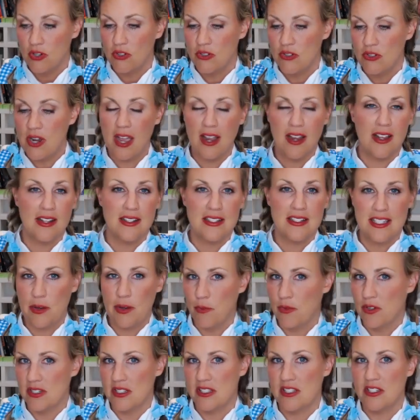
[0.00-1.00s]
knock on
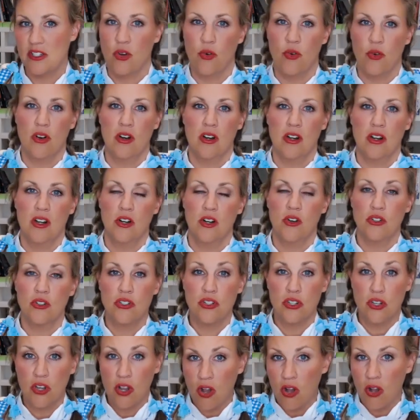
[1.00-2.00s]
someone's door or
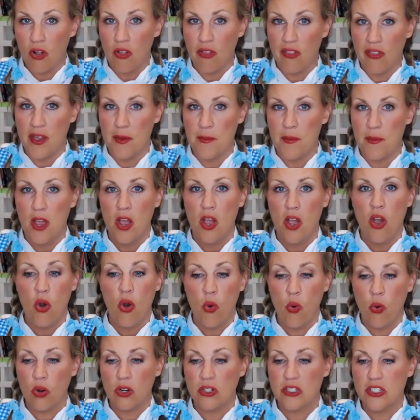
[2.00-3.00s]
to call them
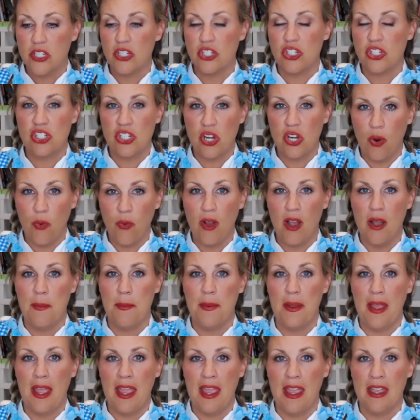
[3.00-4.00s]
or to show
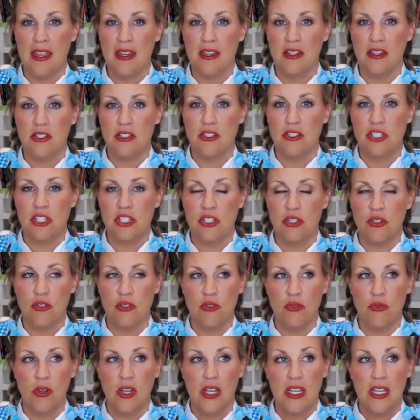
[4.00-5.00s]
up and
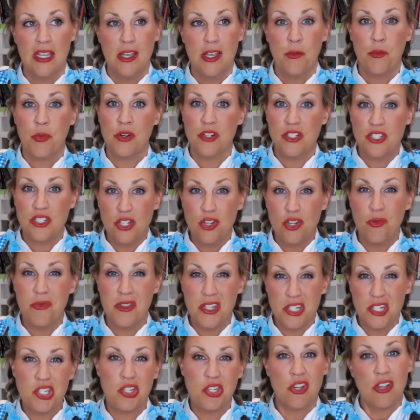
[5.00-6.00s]
to presume
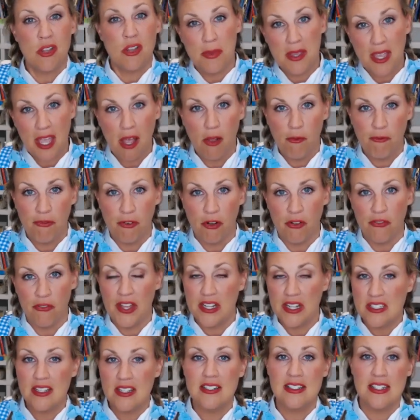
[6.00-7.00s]
that you can be helpful.
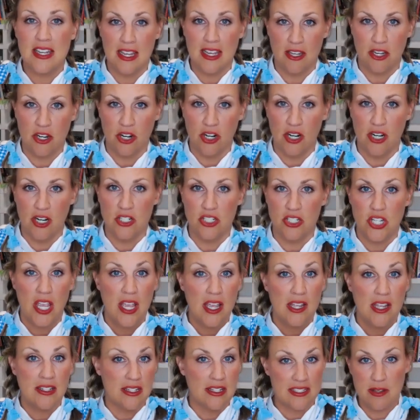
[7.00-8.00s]
That does take courage.
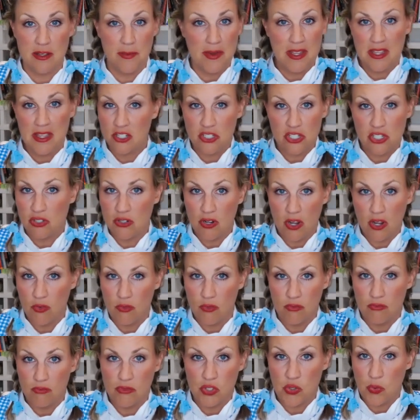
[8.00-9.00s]
Doesn't mean that you
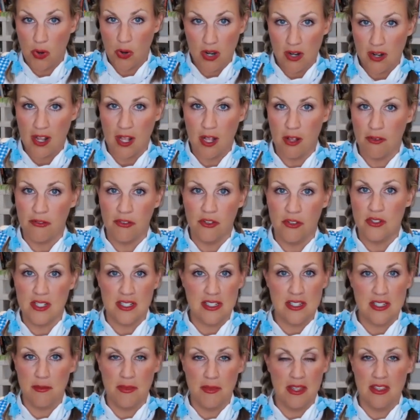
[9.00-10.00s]
don't you aren't helpful.
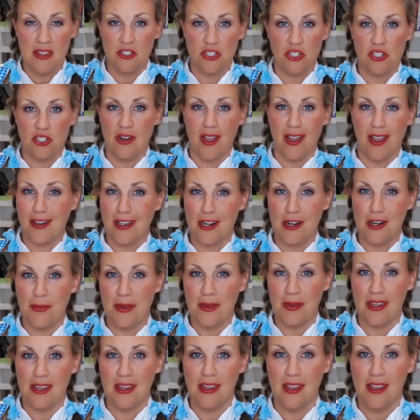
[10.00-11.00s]
Doesn't mean that you're not going to
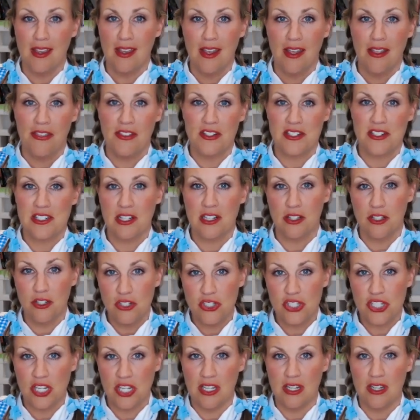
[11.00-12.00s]
be the
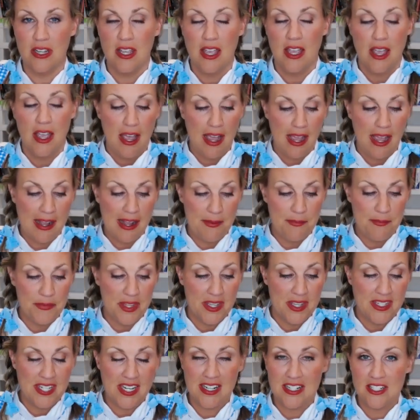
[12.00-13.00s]
solution, um,
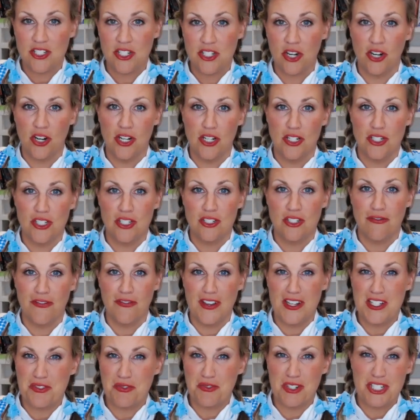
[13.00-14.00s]
it takes courage to
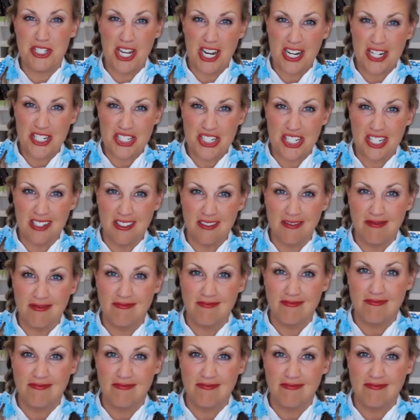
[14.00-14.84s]
face rejection.